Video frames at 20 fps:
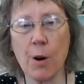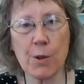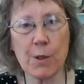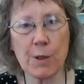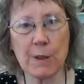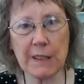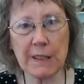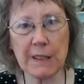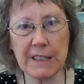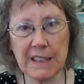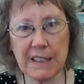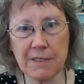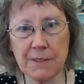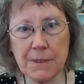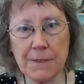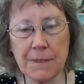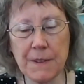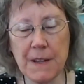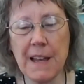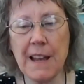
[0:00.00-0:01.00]
outer
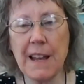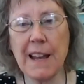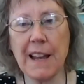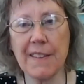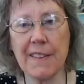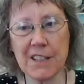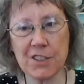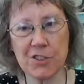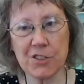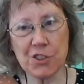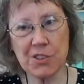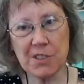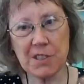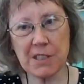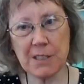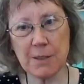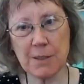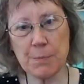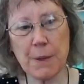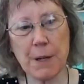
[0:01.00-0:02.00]
leaf and then just
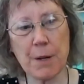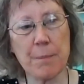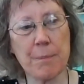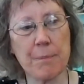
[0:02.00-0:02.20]
keep